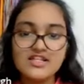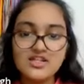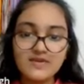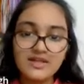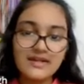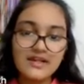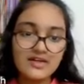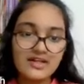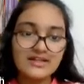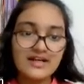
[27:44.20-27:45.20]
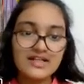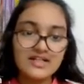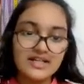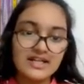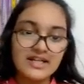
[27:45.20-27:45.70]
So we'll be learning that
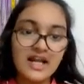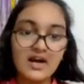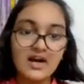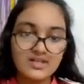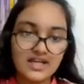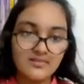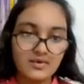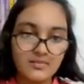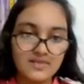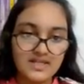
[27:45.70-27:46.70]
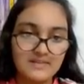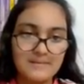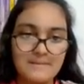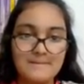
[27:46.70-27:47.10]
today in outline property.